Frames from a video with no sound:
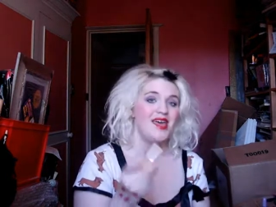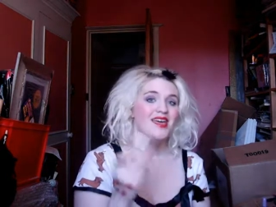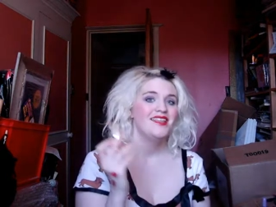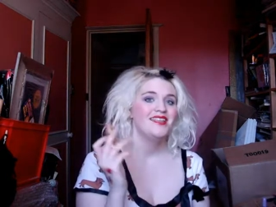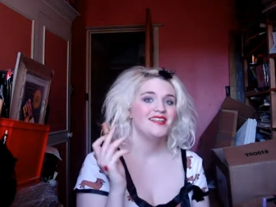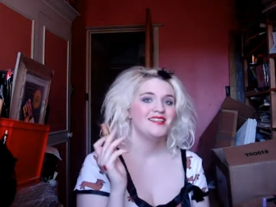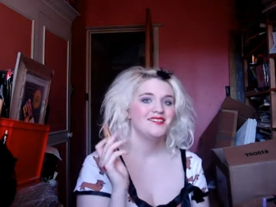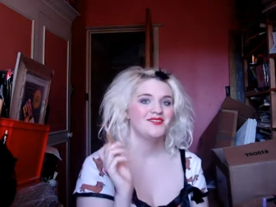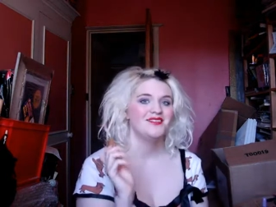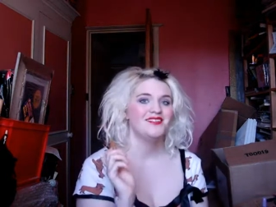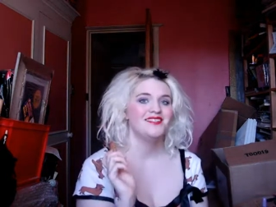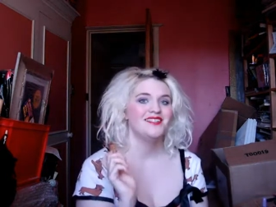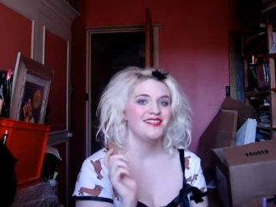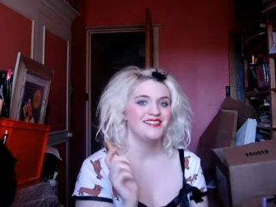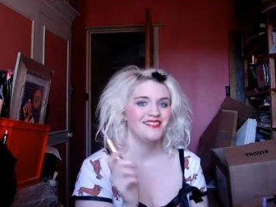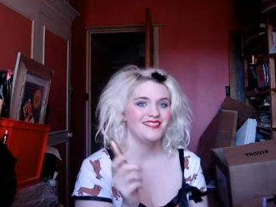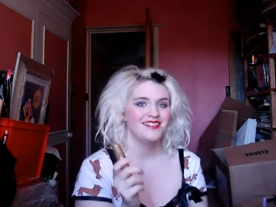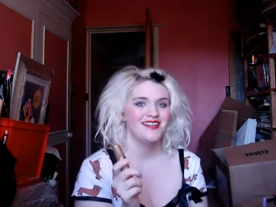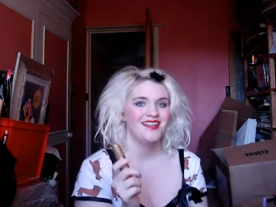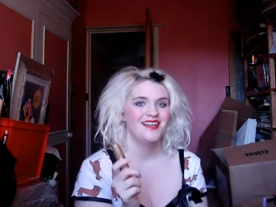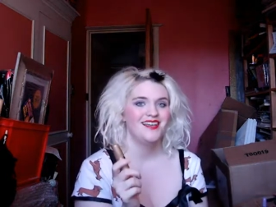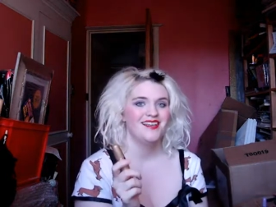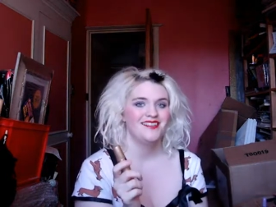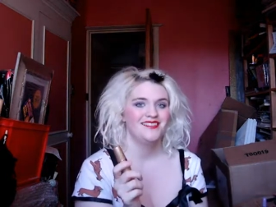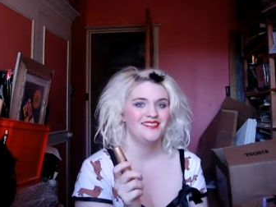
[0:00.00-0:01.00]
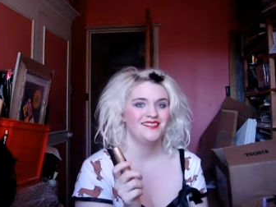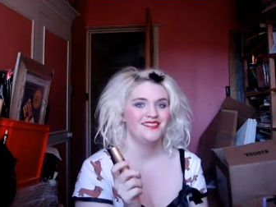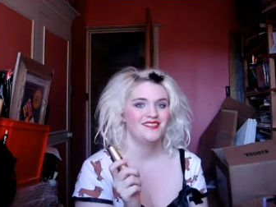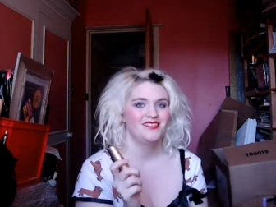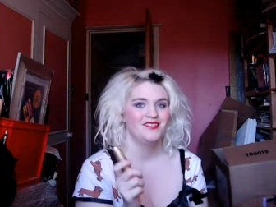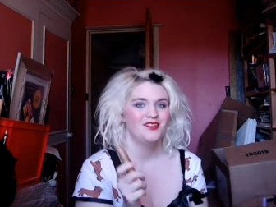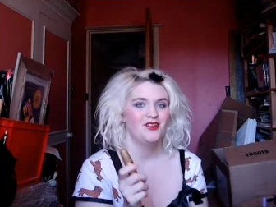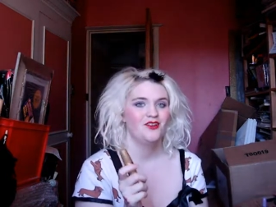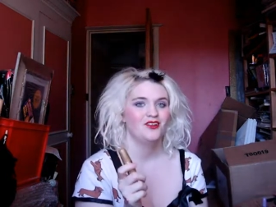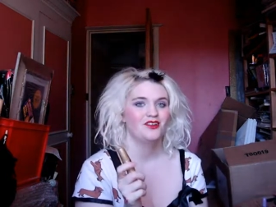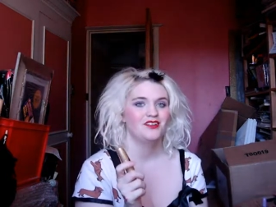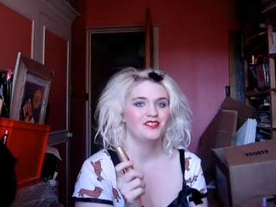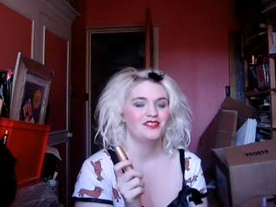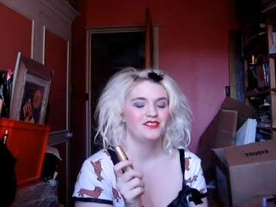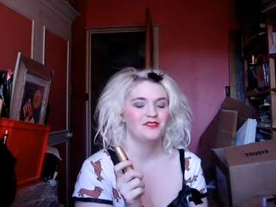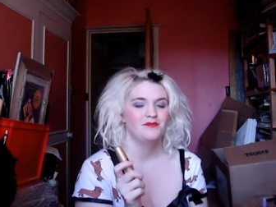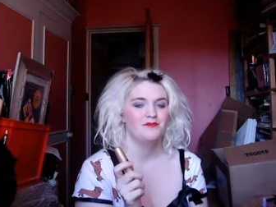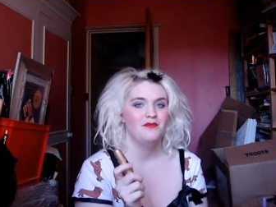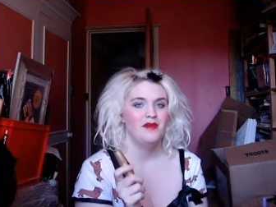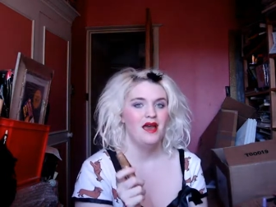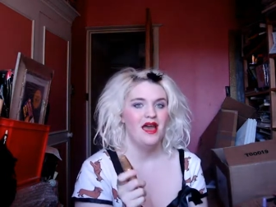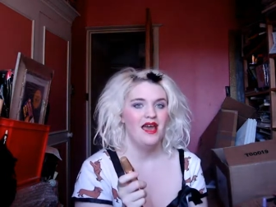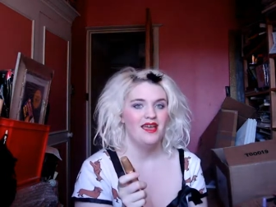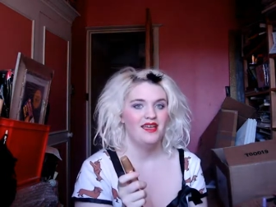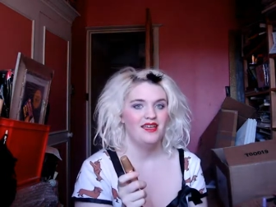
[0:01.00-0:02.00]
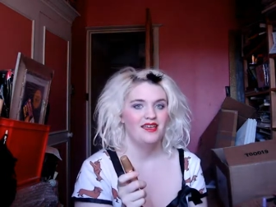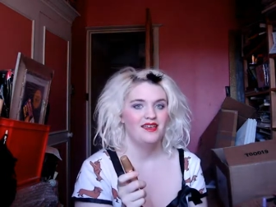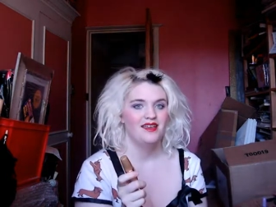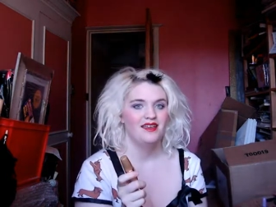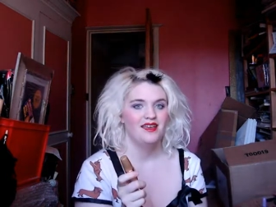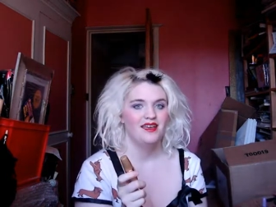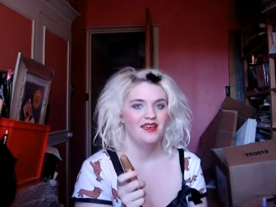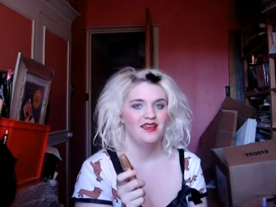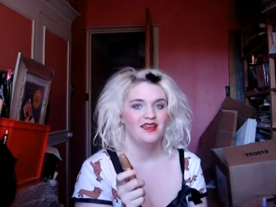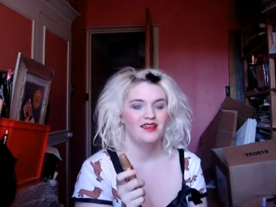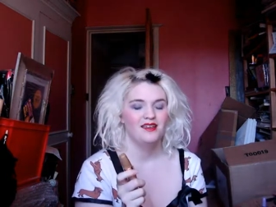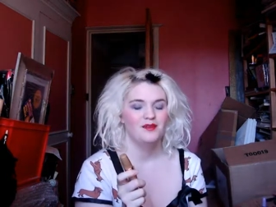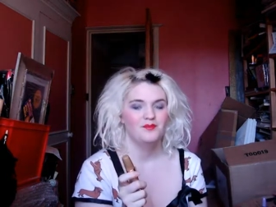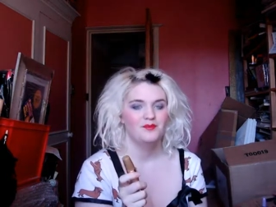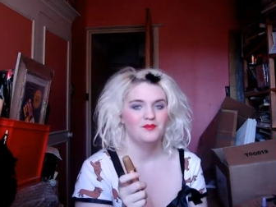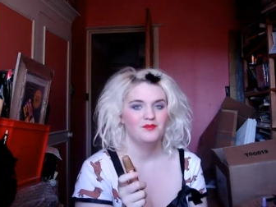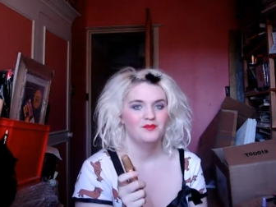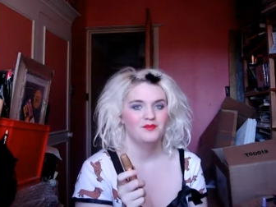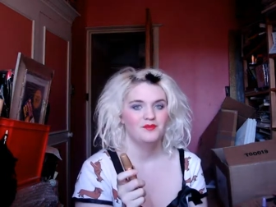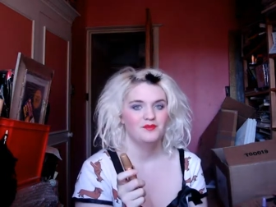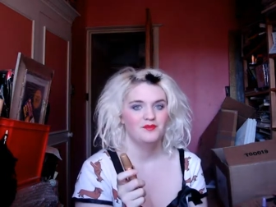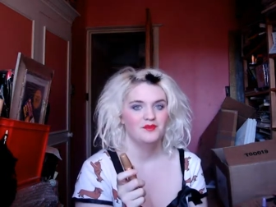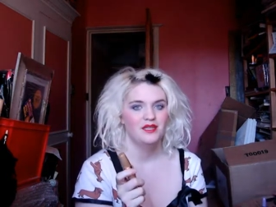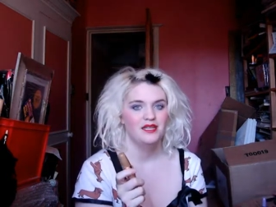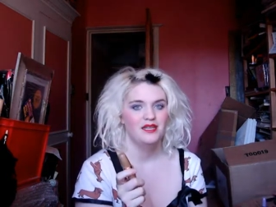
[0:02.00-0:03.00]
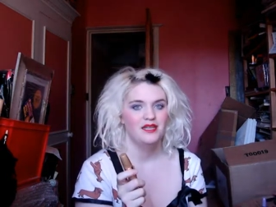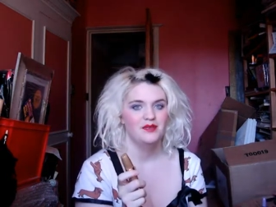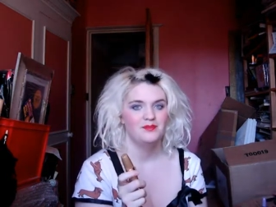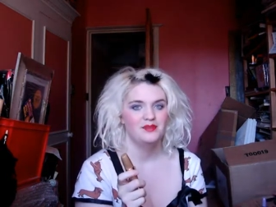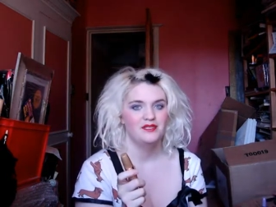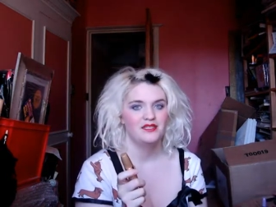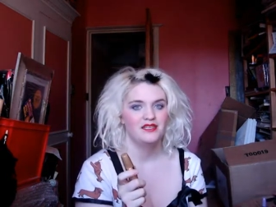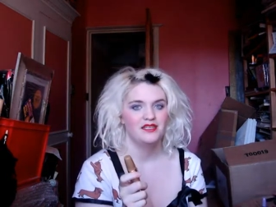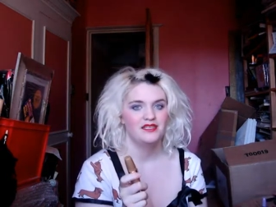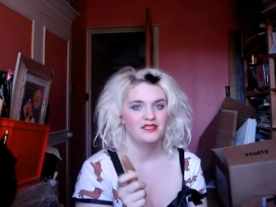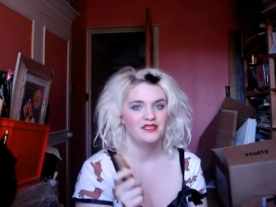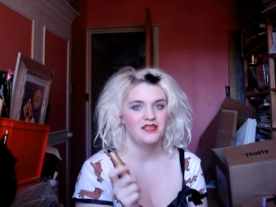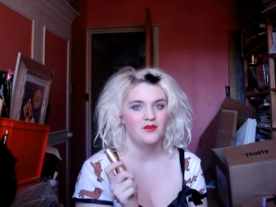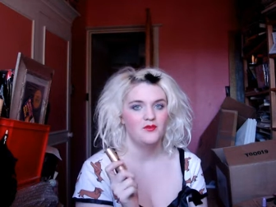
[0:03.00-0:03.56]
this one doesn't last as long as the MAC lipsticks.